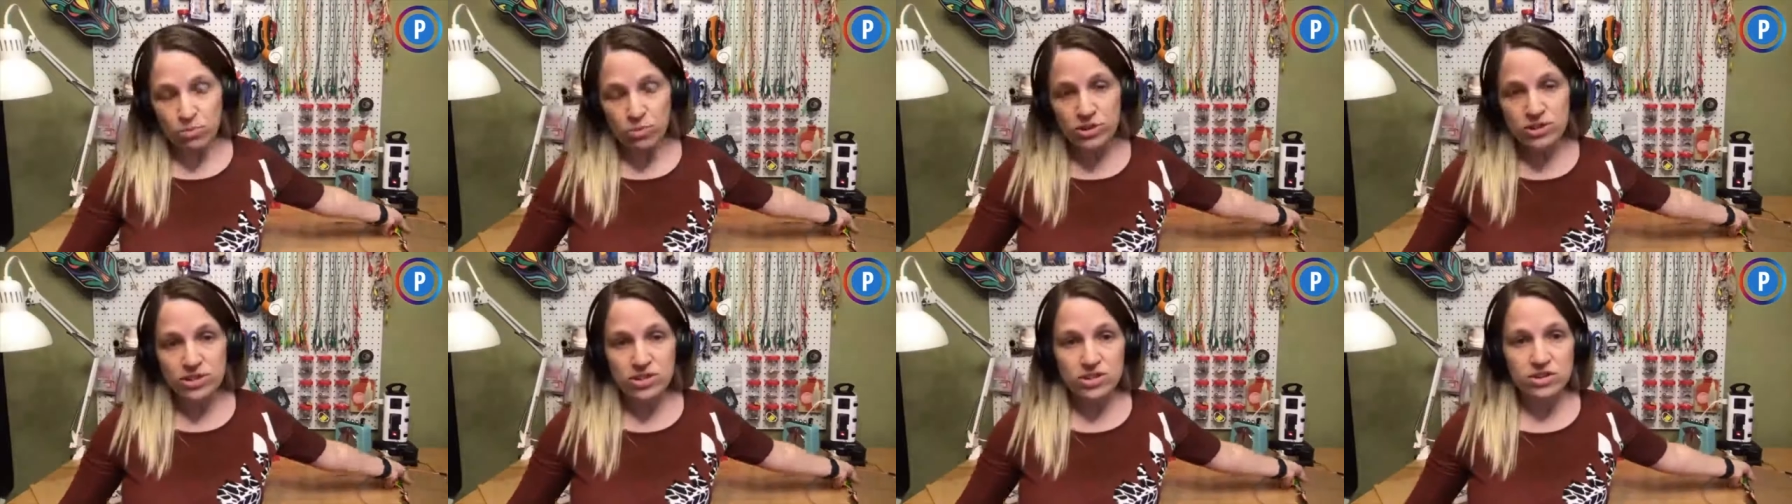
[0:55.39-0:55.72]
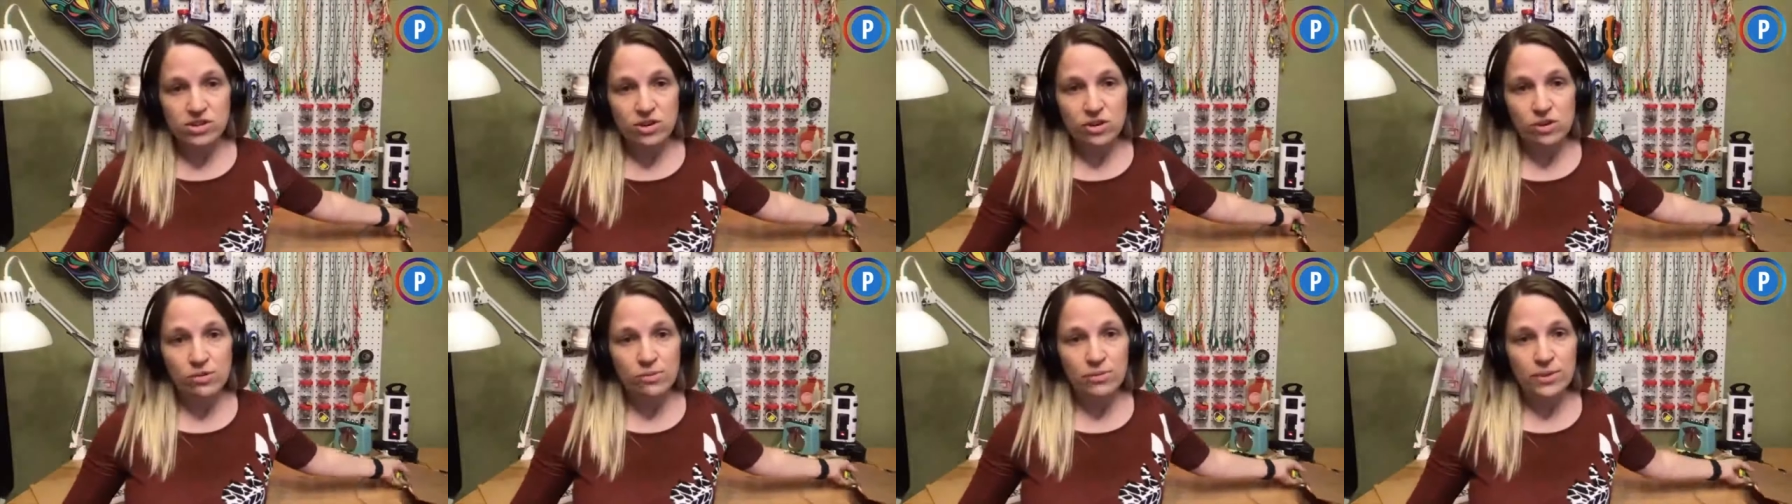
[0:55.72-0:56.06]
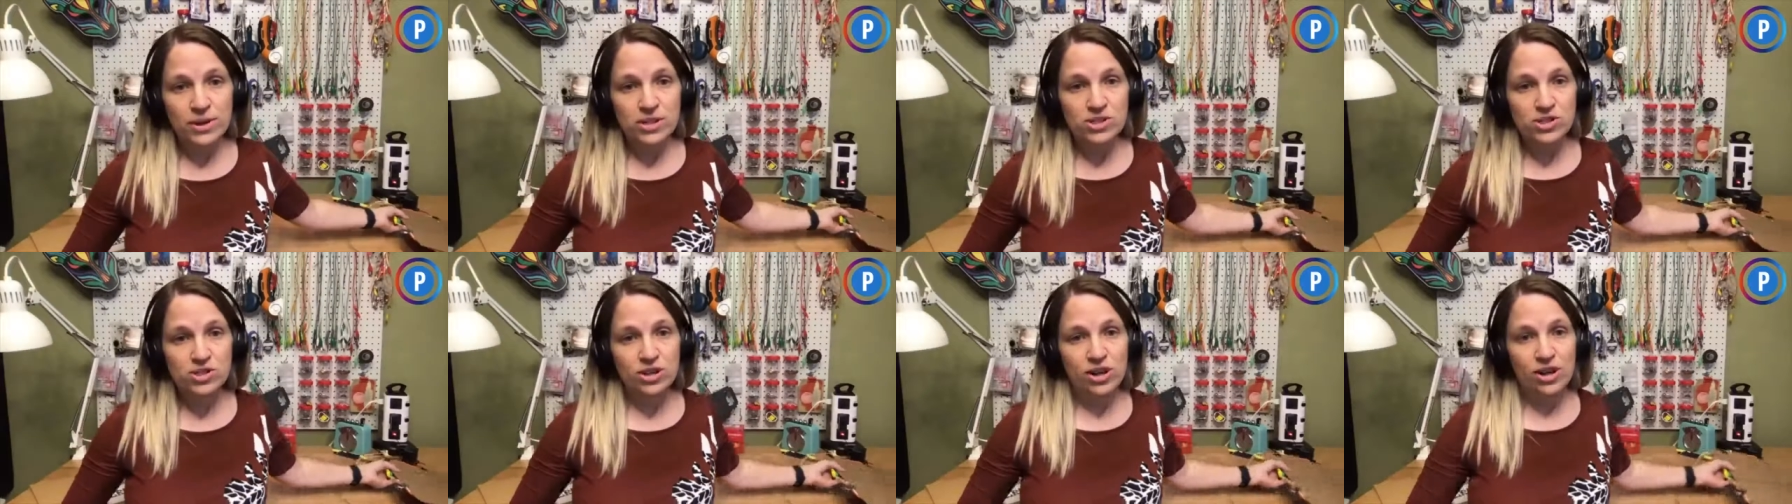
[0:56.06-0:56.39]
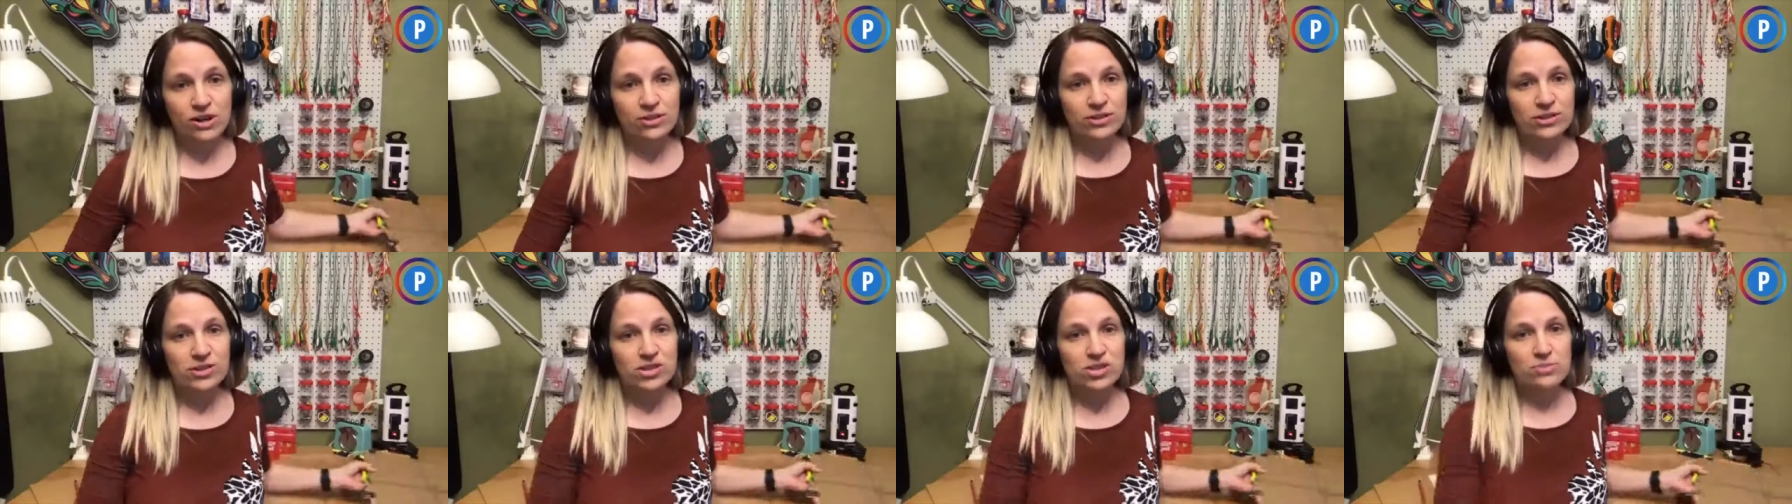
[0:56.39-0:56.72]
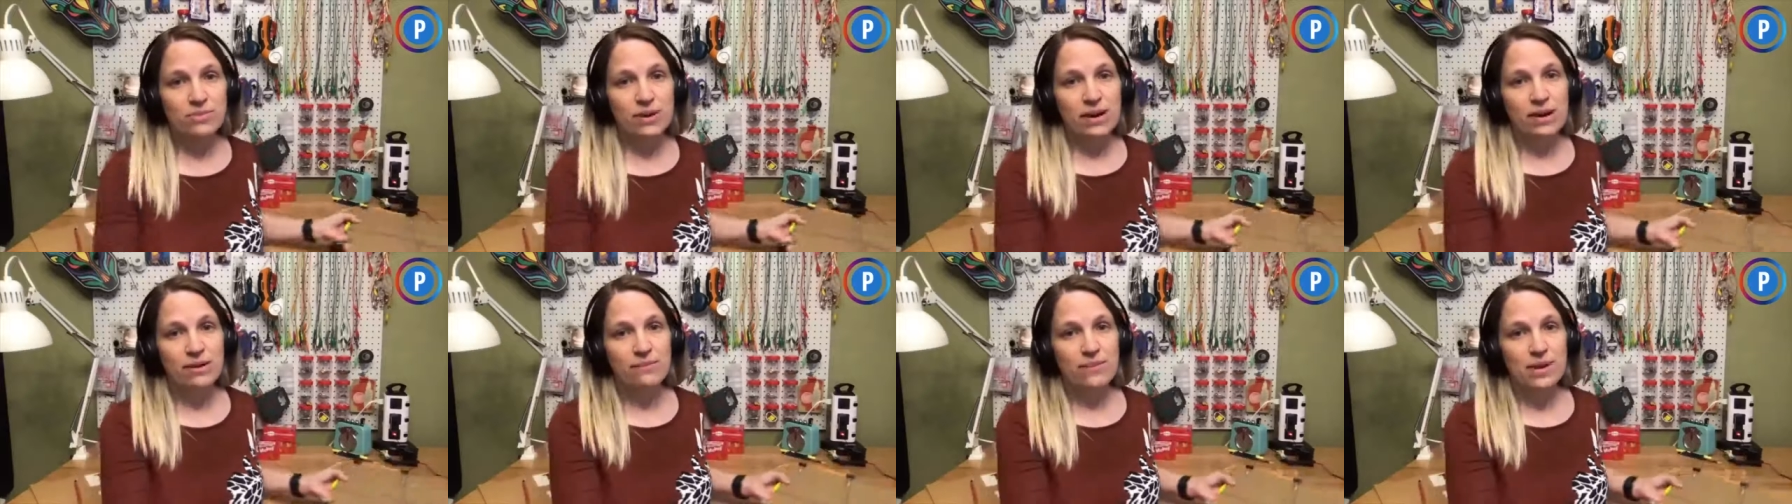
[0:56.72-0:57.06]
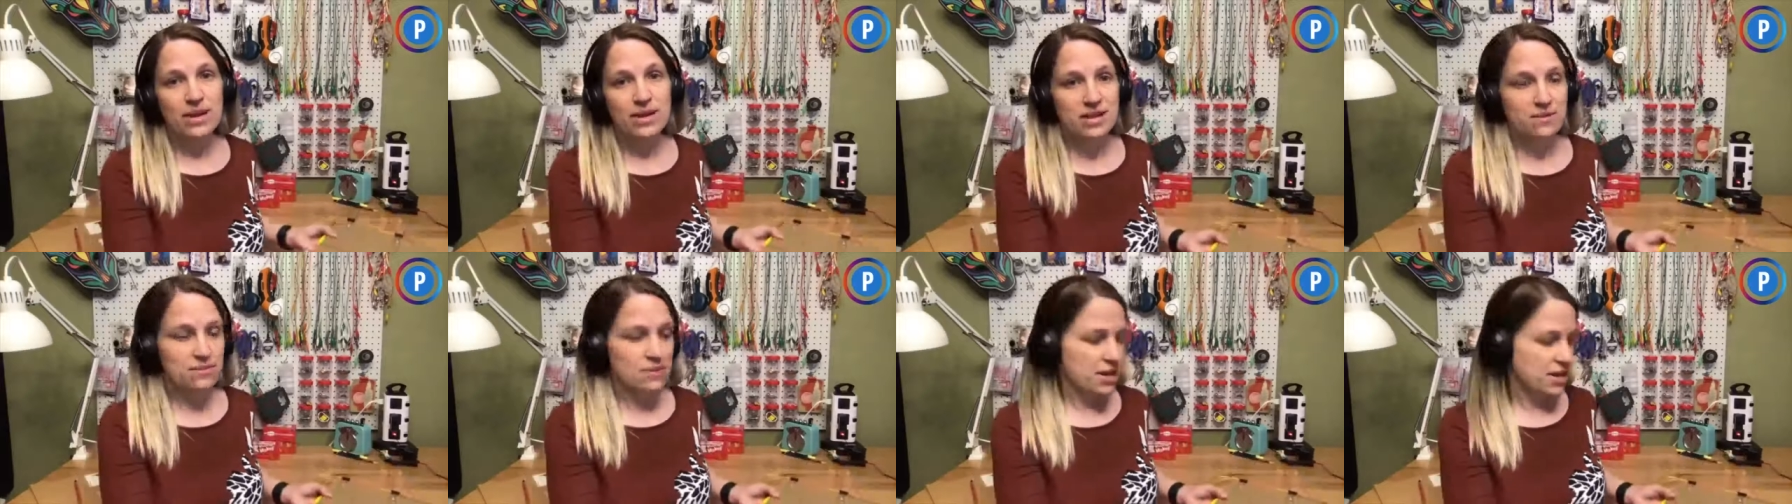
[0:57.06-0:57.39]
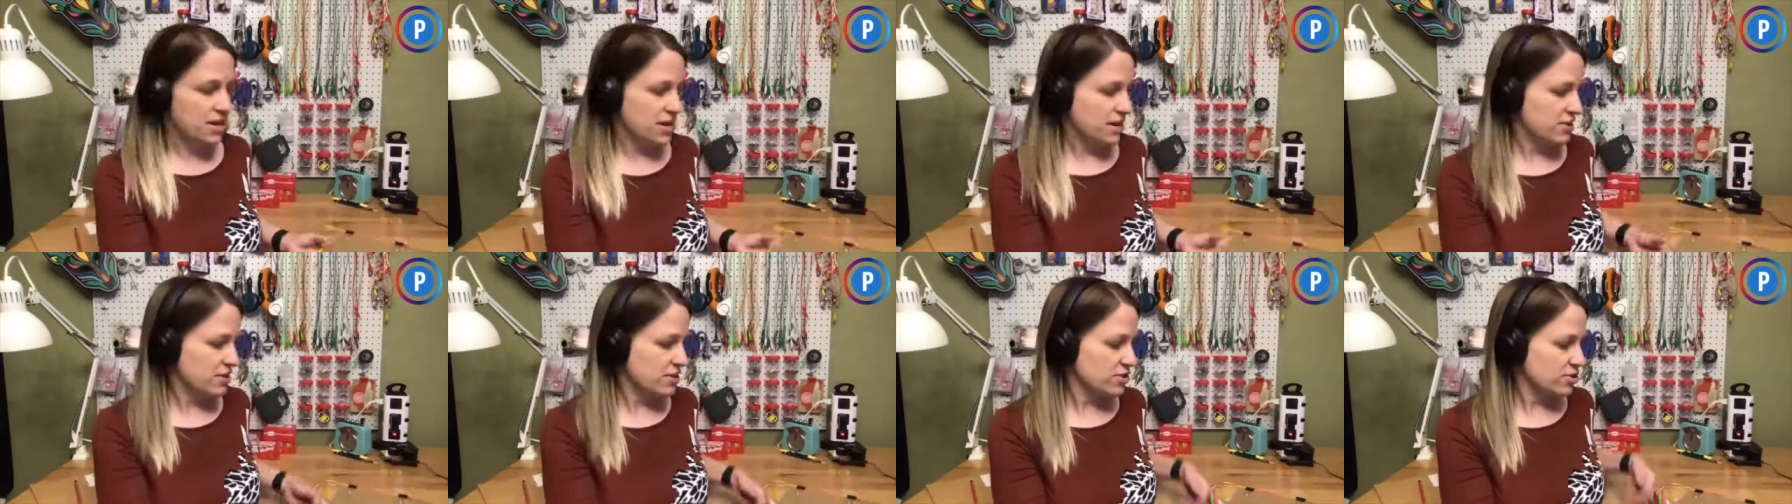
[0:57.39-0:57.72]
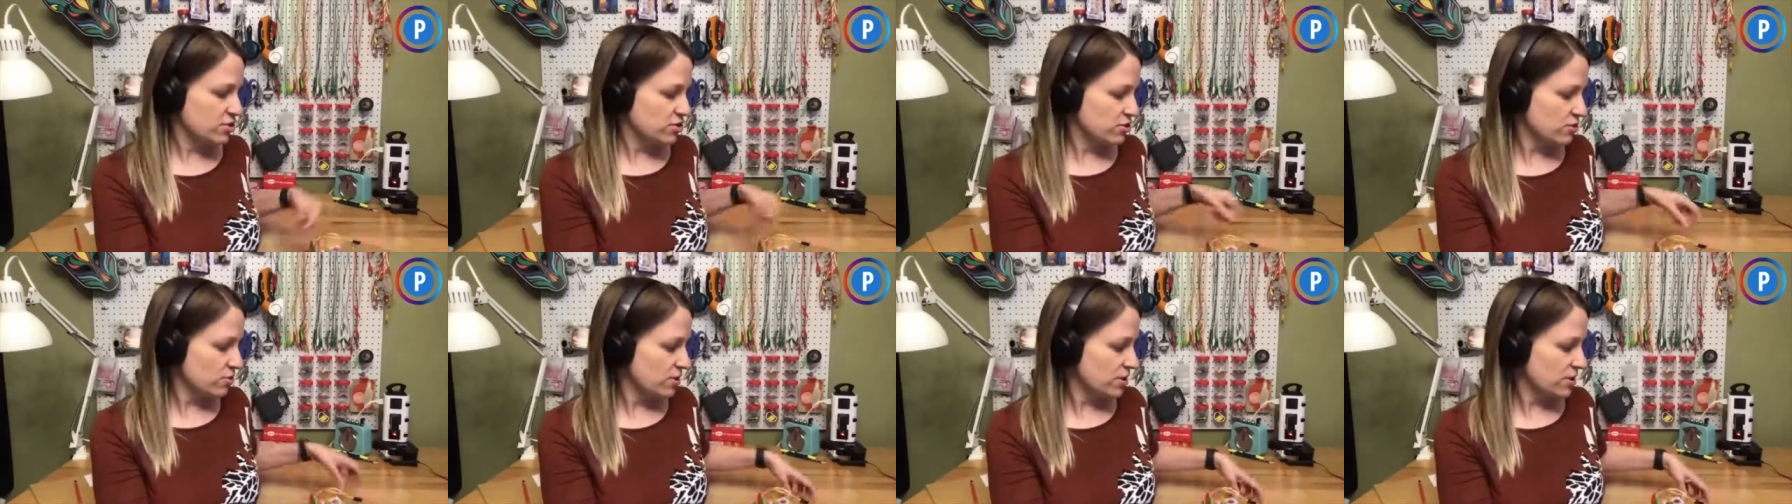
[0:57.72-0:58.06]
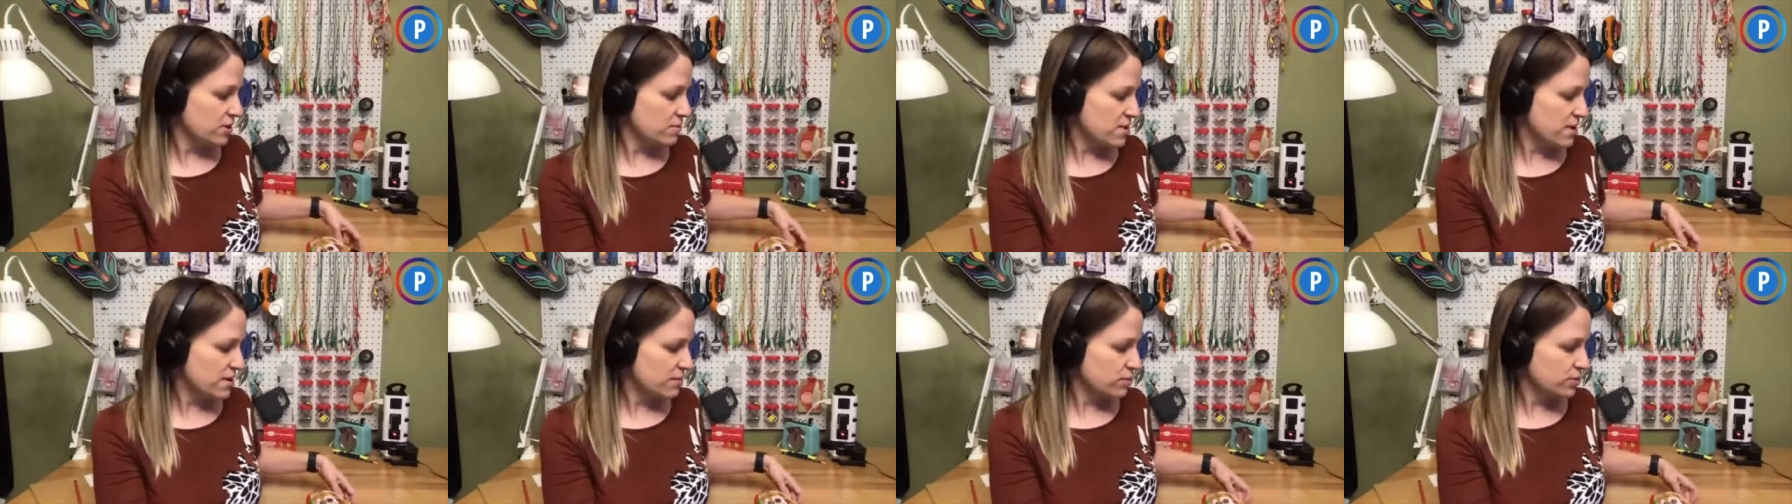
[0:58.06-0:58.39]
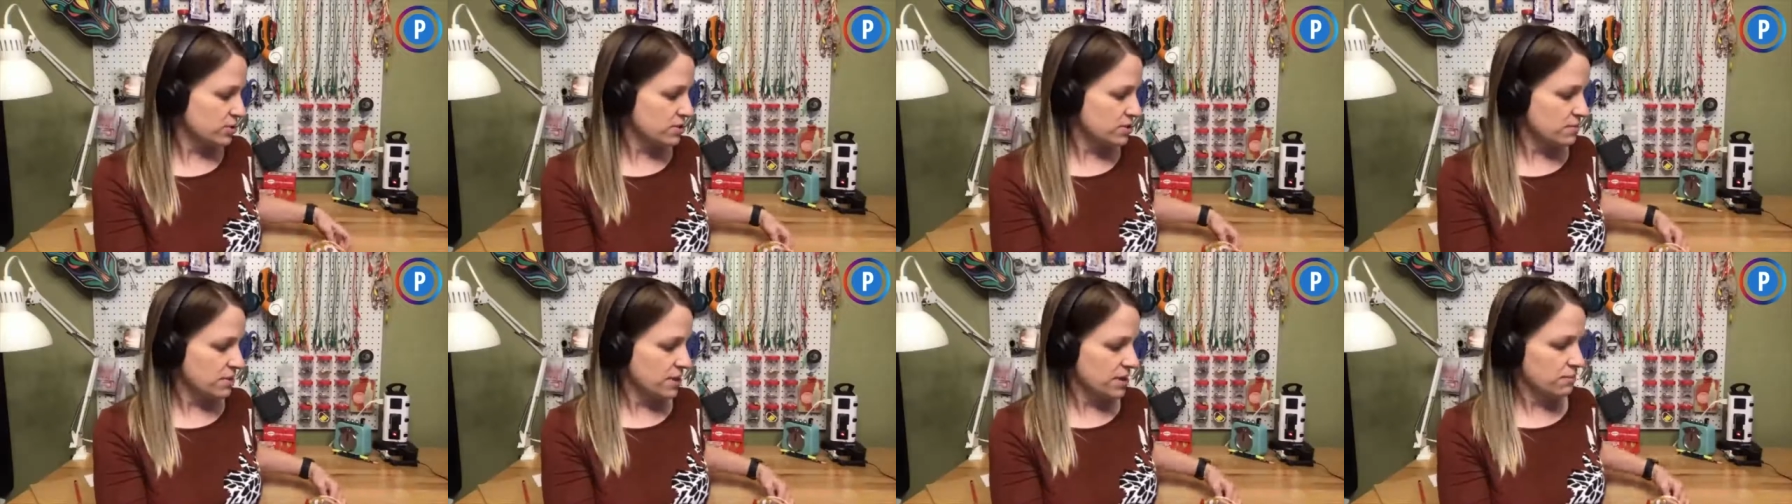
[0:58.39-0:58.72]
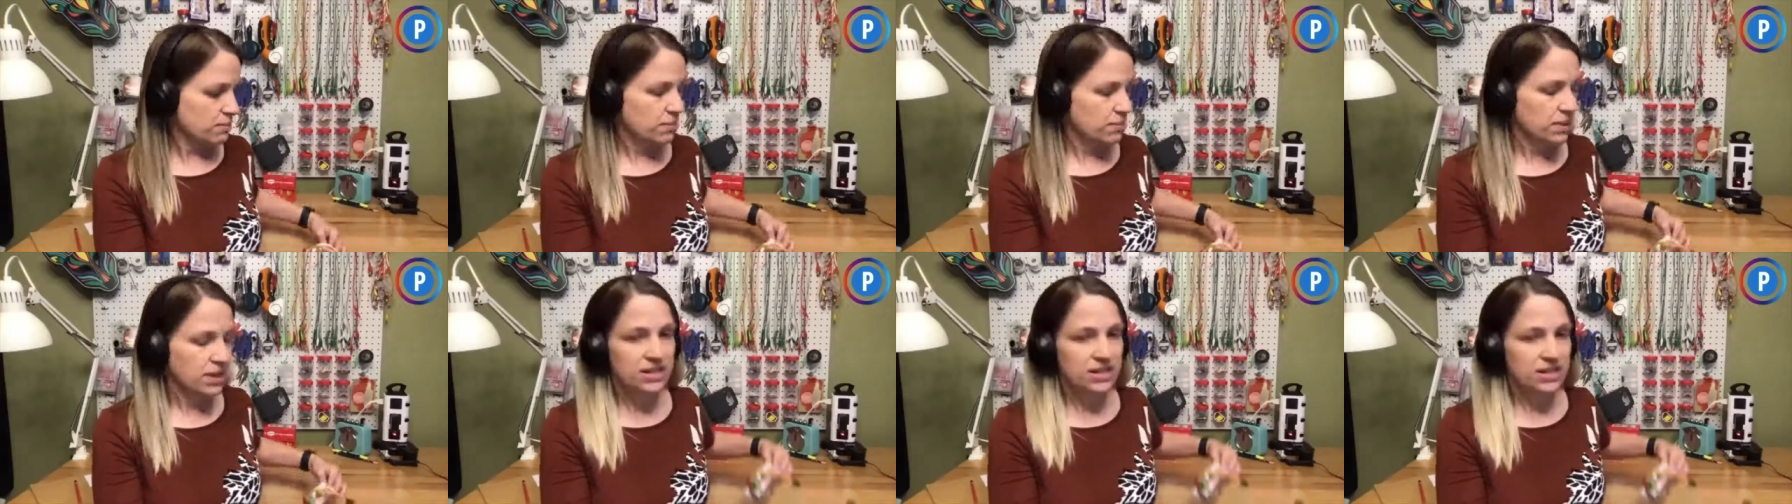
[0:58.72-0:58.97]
with so much knowledge about Makey Makey that you're going to be able to make